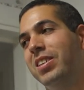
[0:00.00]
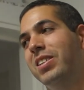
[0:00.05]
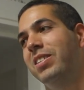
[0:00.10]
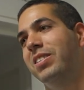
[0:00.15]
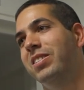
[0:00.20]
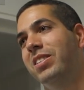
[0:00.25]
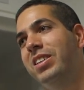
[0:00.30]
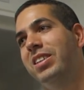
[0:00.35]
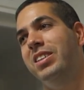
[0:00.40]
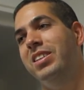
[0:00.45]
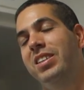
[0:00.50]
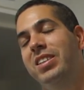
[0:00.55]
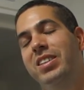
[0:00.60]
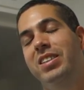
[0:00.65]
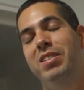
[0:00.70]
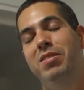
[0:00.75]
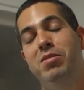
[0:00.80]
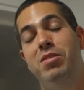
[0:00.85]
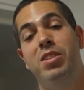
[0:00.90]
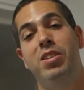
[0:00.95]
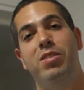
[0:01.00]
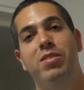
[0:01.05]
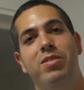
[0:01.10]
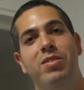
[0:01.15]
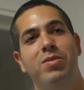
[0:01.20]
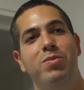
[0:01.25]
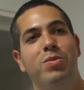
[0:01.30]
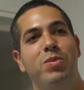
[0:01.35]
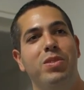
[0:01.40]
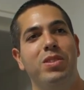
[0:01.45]
So I was like, uh, you
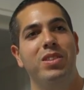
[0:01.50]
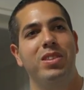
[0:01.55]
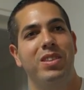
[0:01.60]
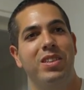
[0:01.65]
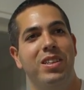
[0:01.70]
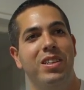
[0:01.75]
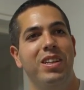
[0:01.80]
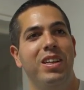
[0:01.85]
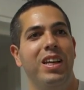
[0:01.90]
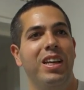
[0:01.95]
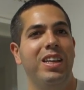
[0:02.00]
know. No point.